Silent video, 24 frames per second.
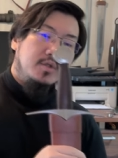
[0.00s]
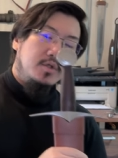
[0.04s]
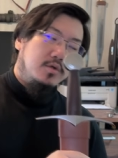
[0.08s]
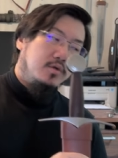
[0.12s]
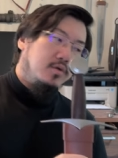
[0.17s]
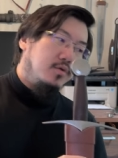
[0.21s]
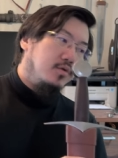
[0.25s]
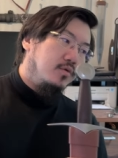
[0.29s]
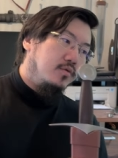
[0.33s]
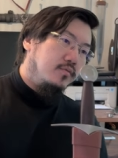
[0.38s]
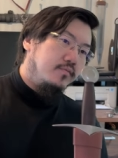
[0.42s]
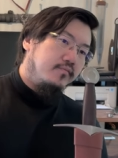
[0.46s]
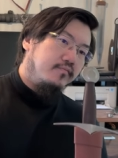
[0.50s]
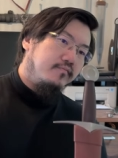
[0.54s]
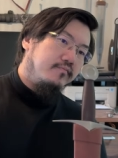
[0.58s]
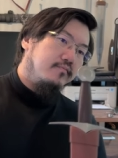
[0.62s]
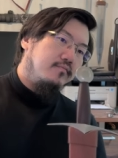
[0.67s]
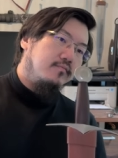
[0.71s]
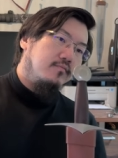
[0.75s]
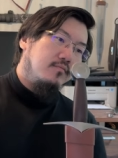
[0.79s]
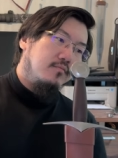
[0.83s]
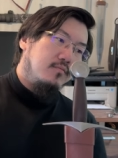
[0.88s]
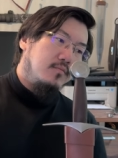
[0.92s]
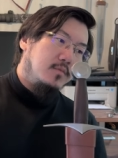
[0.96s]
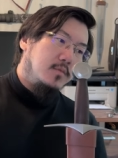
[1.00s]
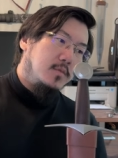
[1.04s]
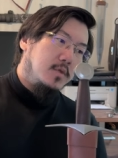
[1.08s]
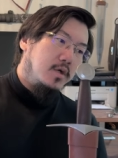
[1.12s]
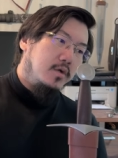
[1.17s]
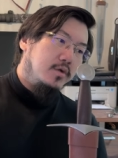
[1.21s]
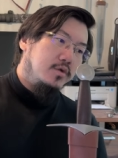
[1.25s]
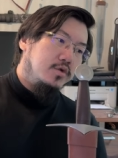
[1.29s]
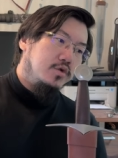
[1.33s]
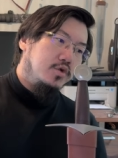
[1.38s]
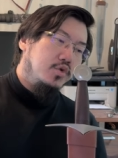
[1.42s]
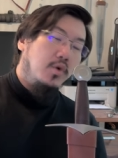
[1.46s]
to
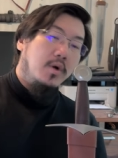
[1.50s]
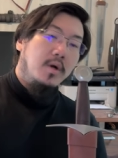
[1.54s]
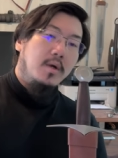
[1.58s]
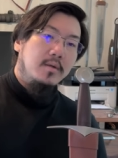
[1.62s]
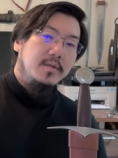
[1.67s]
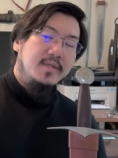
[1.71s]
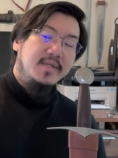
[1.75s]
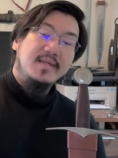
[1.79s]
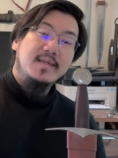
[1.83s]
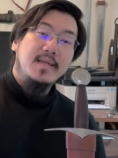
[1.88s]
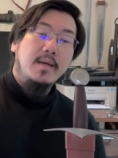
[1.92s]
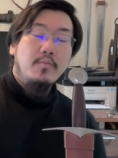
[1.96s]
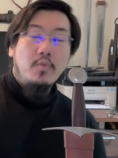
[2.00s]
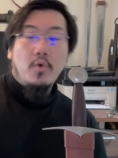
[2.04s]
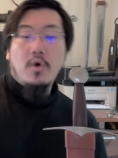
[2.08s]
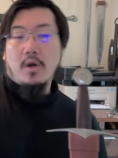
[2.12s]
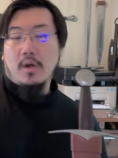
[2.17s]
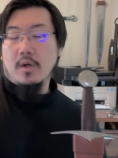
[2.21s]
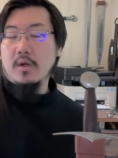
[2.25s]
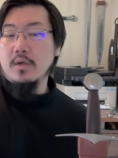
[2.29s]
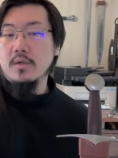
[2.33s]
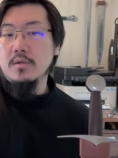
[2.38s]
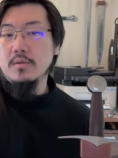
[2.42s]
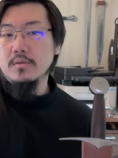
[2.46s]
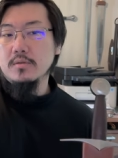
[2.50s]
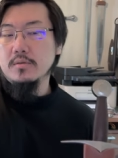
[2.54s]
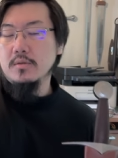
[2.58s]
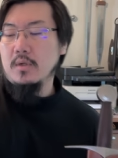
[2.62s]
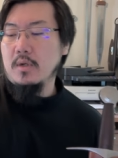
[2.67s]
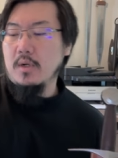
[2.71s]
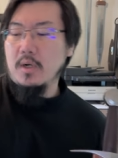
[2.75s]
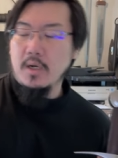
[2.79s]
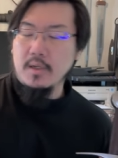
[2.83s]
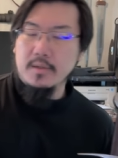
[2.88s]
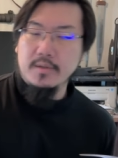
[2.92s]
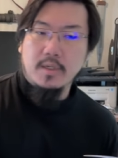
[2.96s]
do a, some work
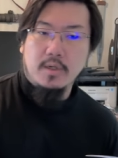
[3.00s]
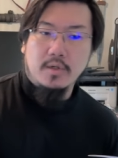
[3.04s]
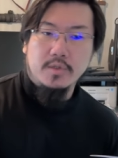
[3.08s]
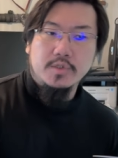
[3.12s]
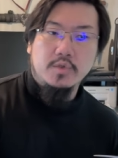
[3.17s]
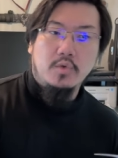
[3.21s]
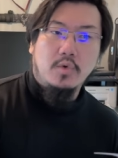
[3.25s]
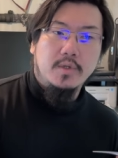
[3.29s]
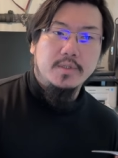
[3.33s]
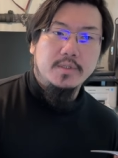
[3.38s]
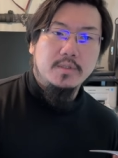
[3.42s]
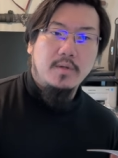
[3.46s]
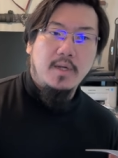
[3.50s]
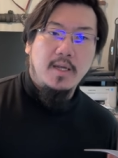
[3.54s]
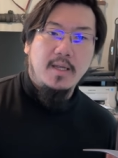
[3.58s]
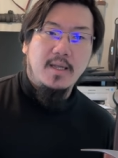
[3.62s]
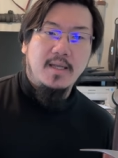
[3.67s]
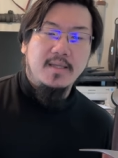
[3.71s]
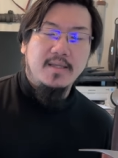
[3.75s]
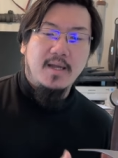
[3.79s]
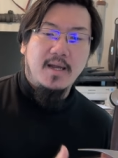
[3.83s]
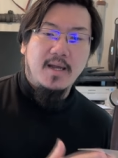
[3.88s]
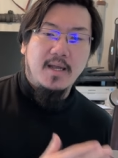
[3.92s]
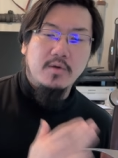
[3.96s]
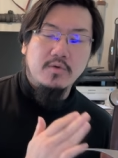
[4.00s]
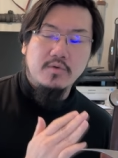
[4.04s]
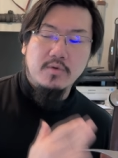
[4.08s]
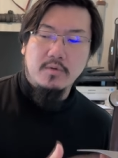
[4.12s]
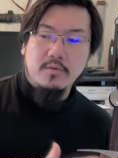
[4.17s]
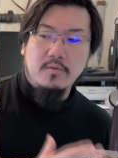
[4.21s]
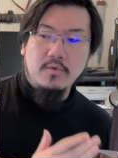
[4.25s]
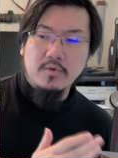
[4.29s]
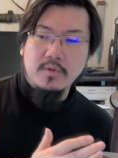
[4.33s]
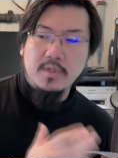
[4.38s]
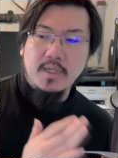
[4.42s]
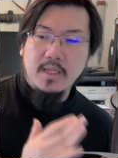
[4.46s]
on their source, right? And I
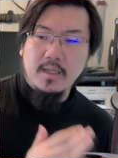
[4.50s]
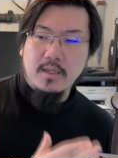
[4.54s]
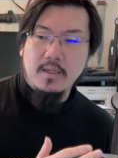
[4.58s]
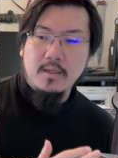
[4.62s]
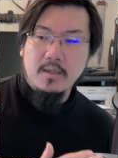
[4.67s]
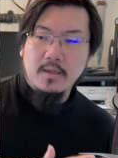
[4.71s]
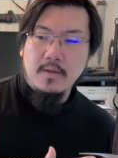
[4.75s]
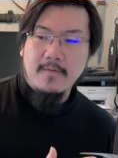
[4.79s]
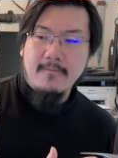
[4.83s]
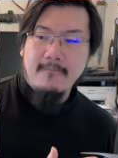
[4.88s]
only,